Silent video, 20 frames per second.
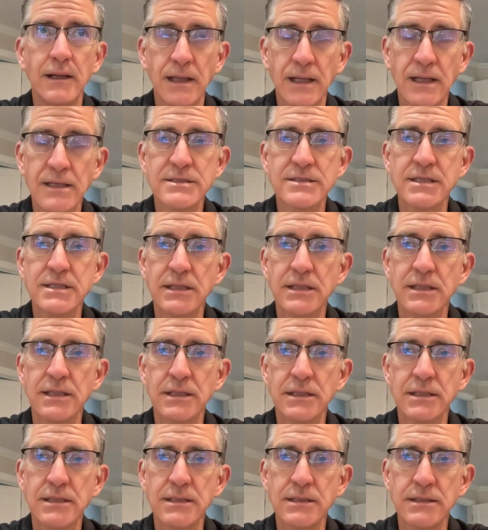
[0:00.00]

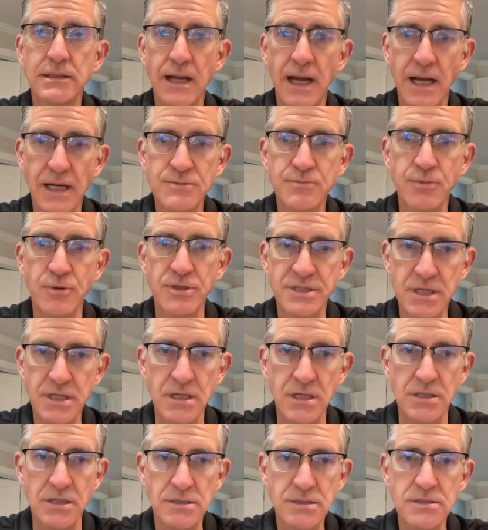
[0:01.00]
enlisting the
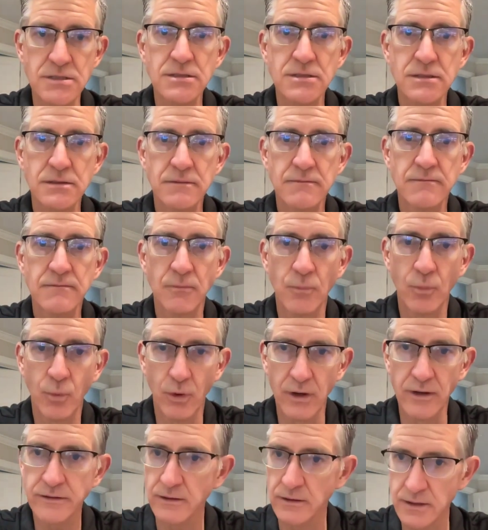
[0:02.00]
expertise
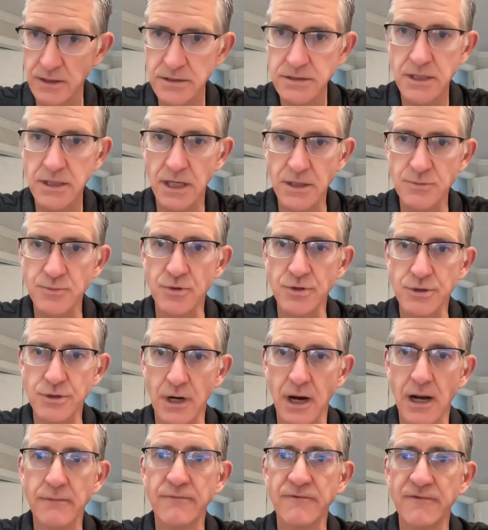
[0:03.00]
with, in this case,
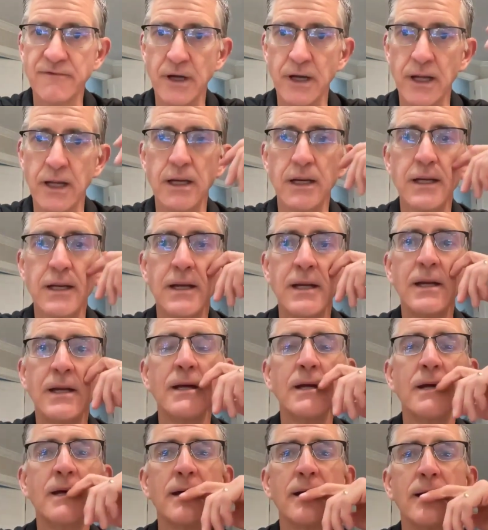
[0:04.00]
Prescribe Fit,
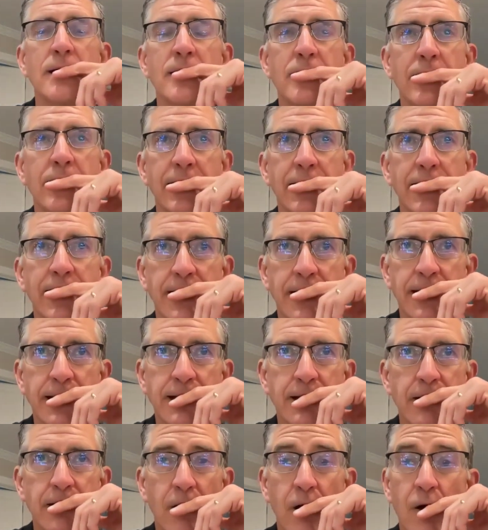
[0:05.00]

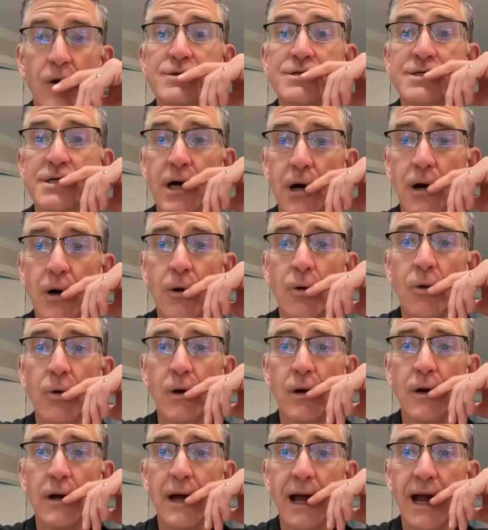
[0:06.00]
and
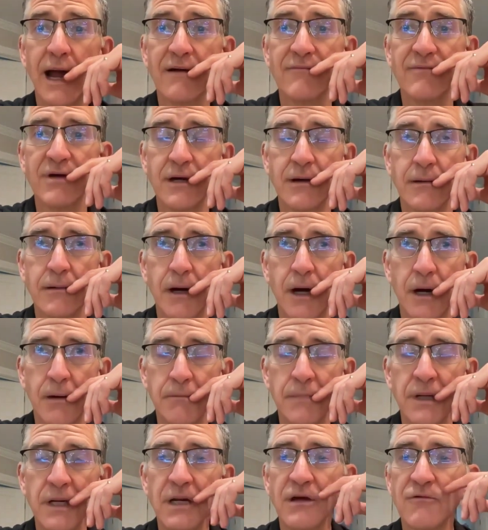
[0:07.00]
also having
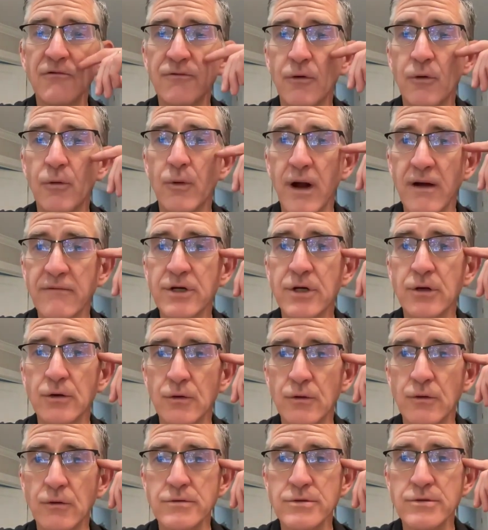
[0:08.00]
a meaningful
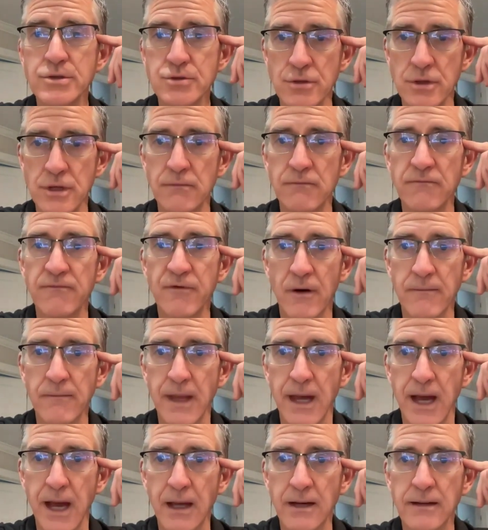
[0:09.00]
revenue stream
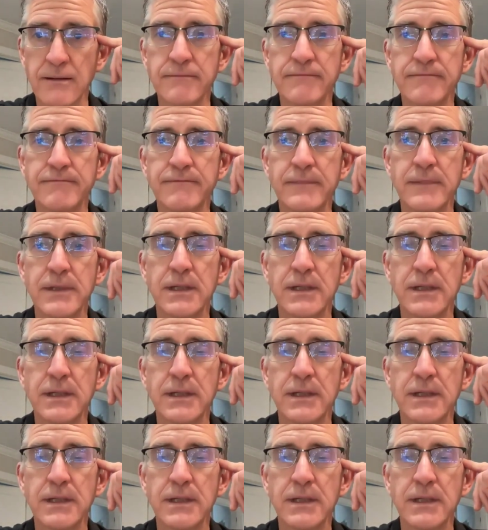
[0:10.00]
from that